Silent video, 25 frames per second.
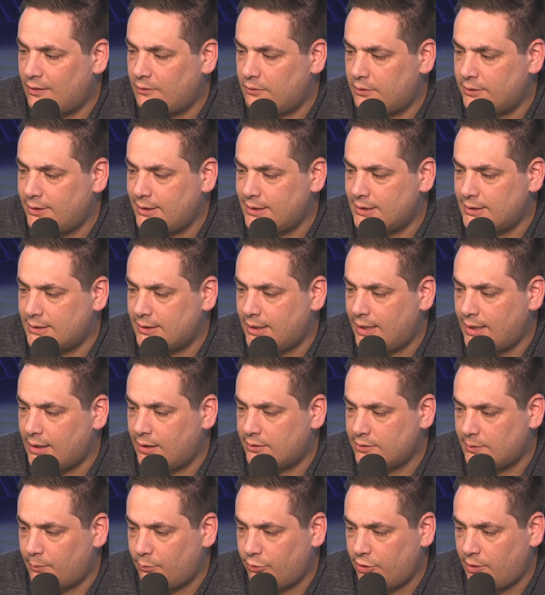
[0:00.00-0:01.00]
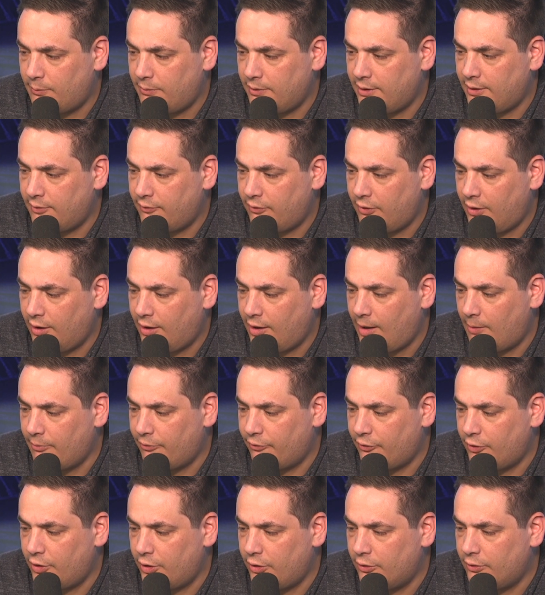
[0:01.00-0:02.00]
I did a stat because I'm prepping it for the cup
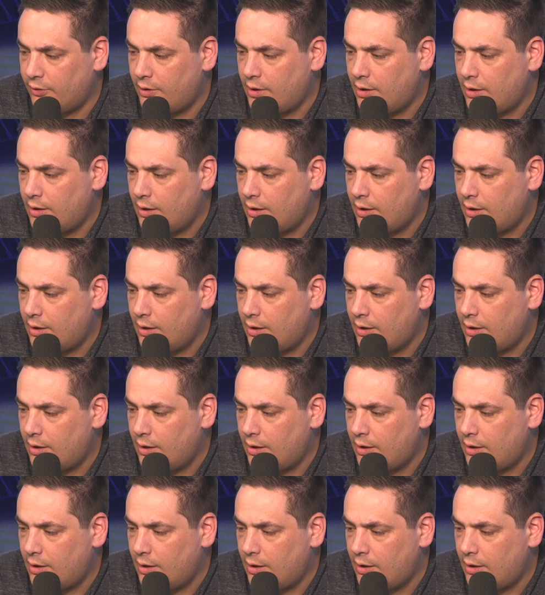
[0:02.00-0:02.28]
final.